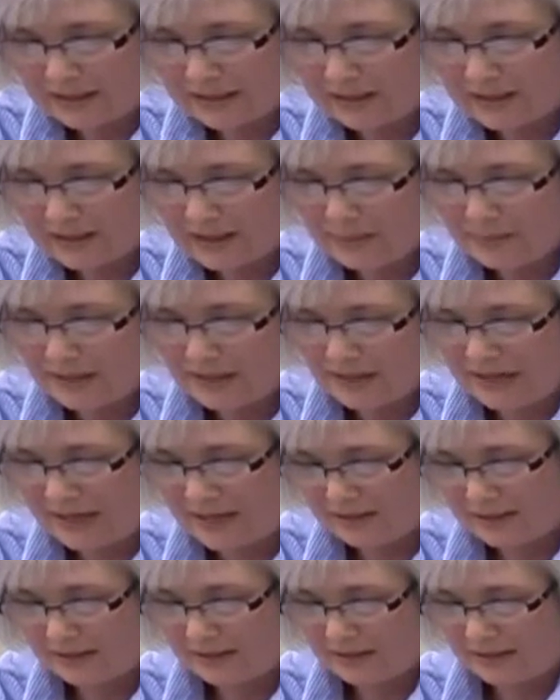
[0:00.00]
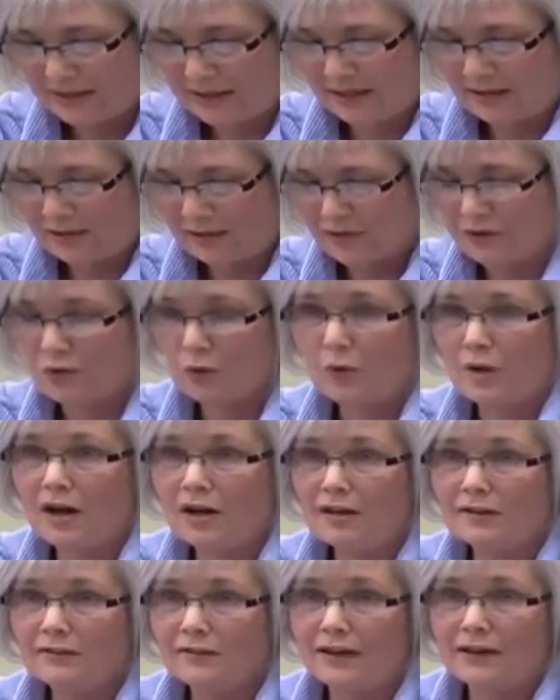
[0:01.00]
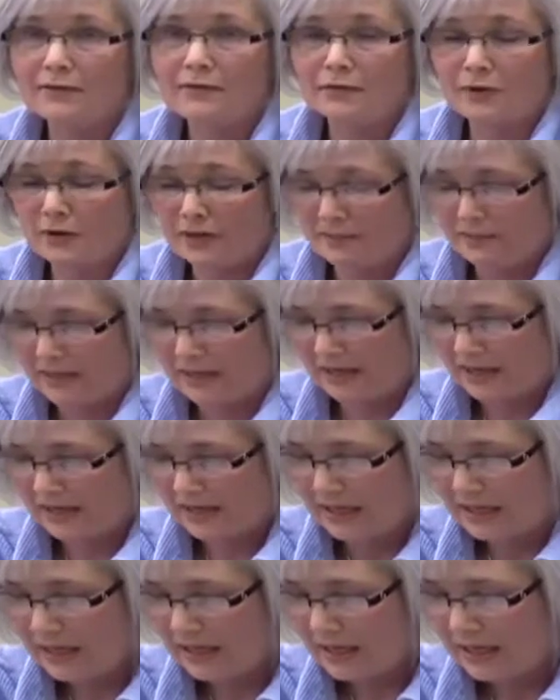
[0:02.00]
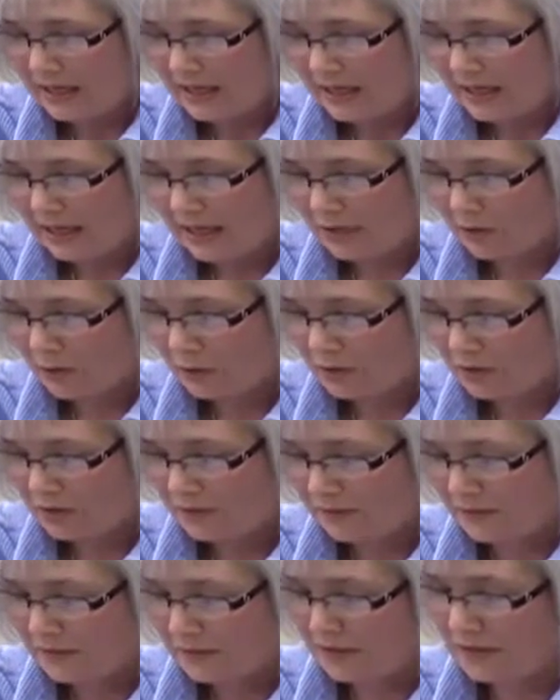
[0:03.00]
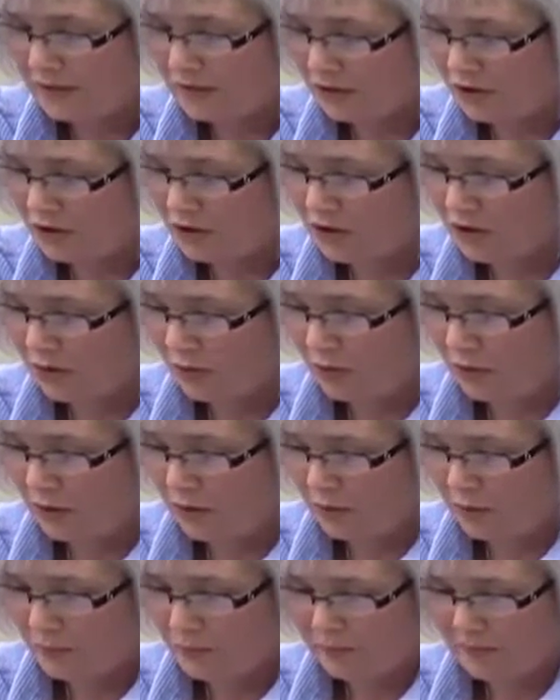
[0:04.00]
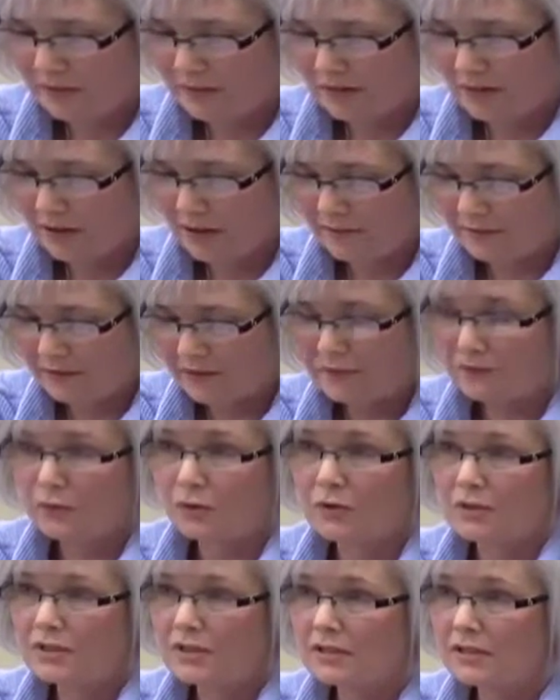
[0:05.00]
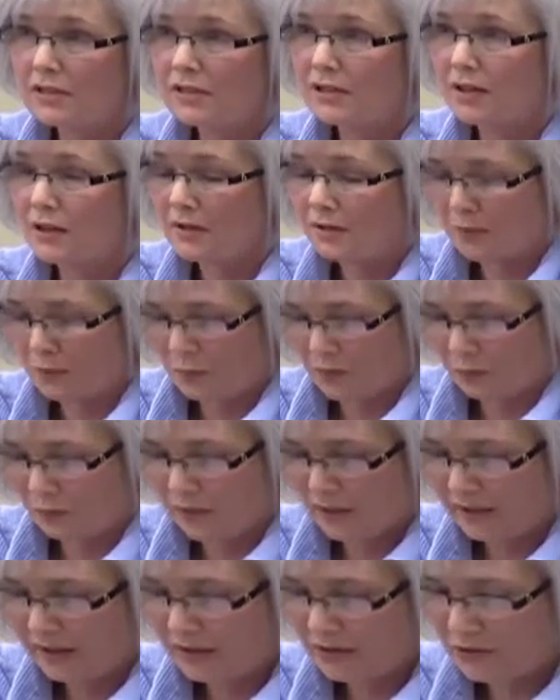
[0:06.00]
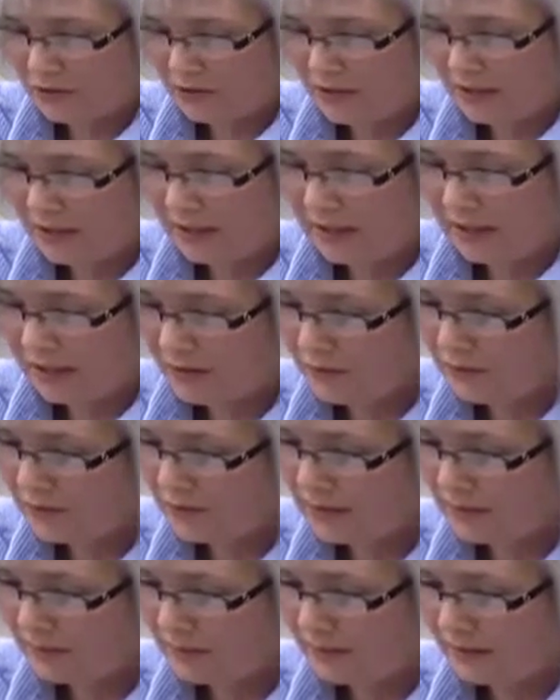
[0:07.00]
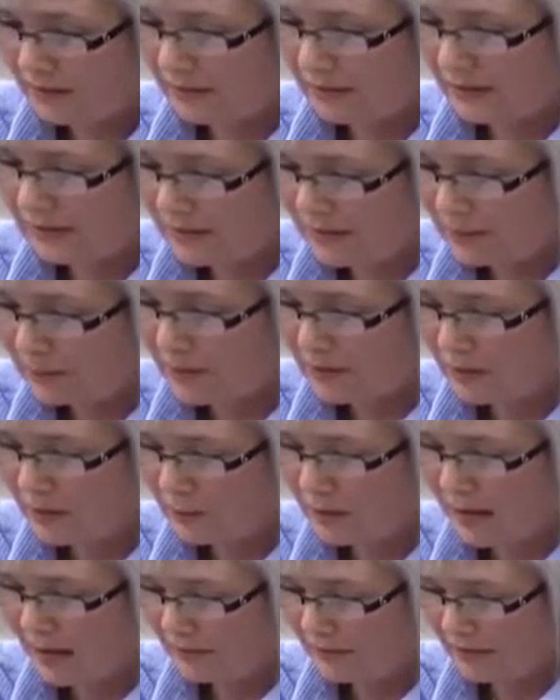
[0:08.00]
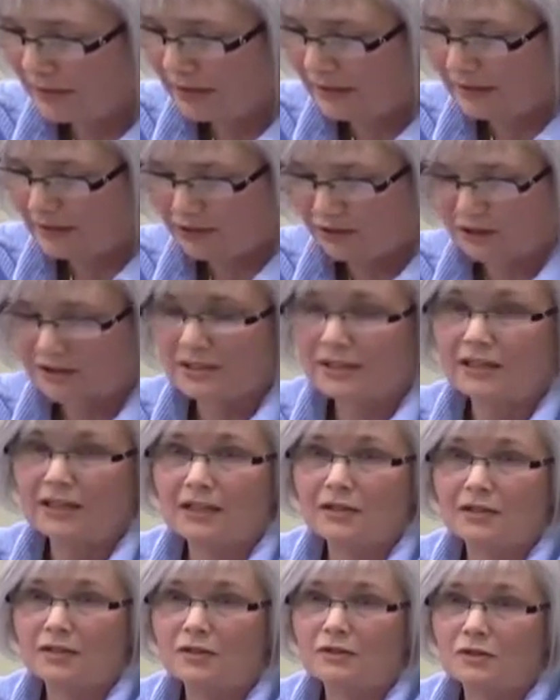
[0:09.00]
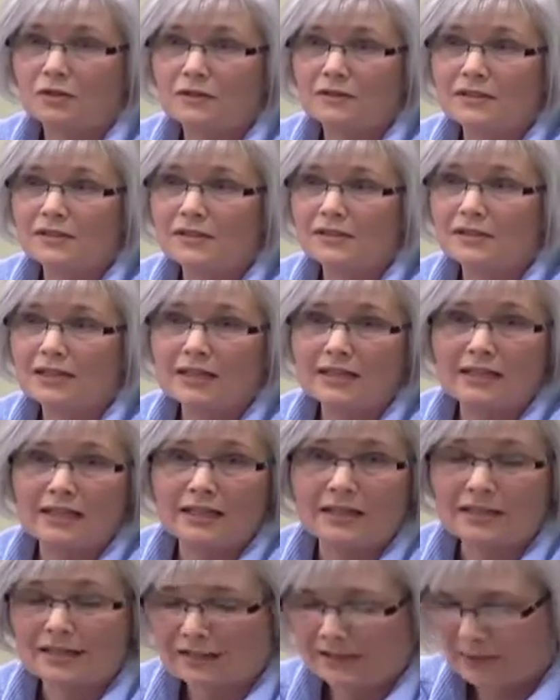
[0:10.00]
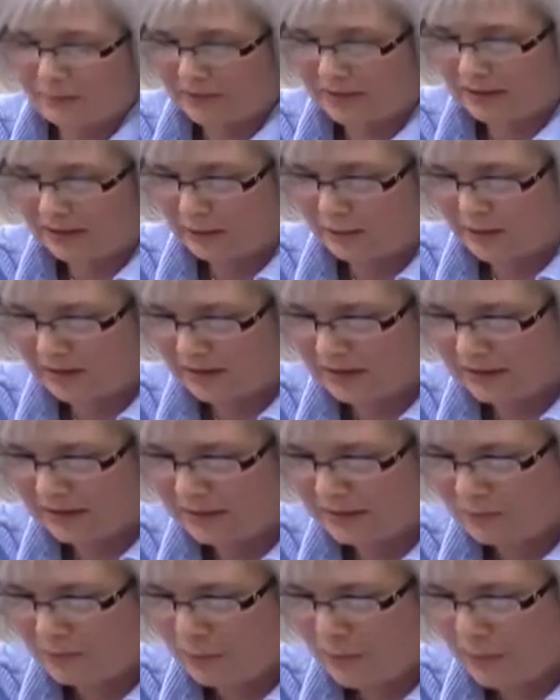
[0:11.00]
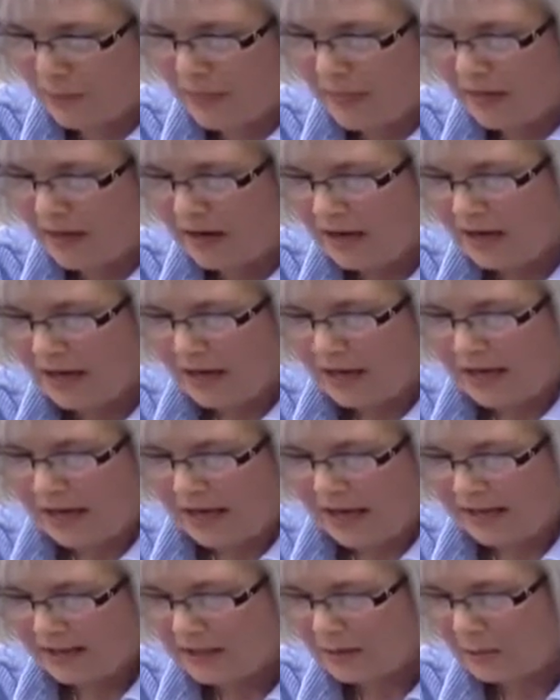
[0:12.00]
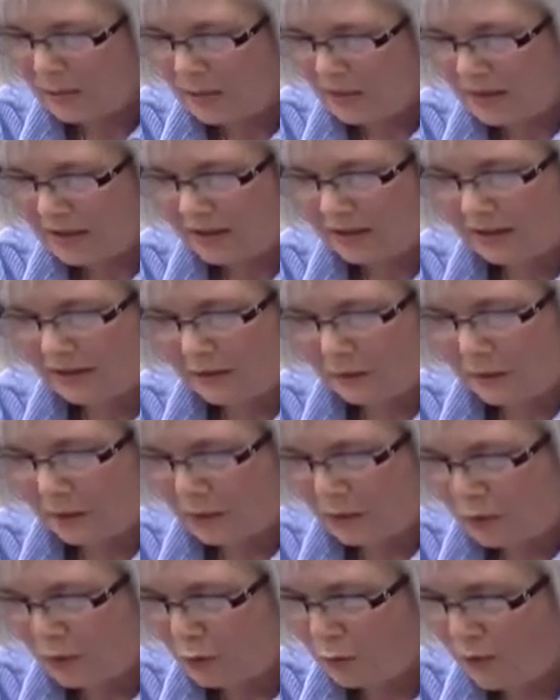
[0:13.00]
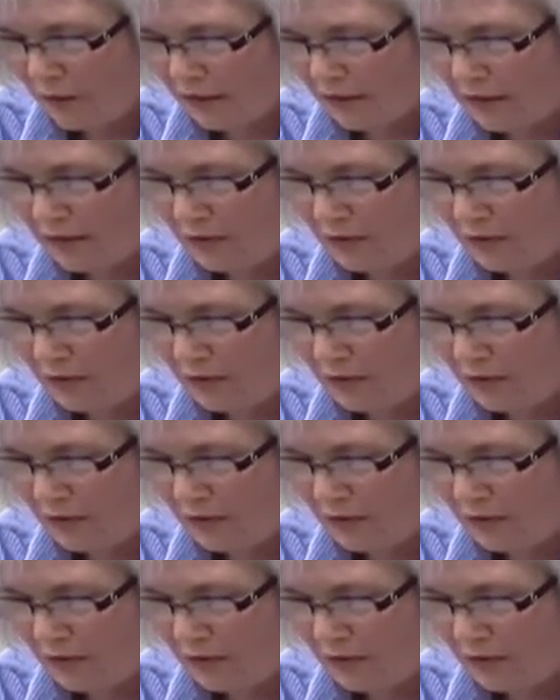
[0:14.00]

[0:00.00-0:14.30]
income and asset standards to qualify for MA and those services are just too low. This often forces adults with brain injury and other disabilities deep into poverty just to get the services they need to be independent. As a person living with 2 brain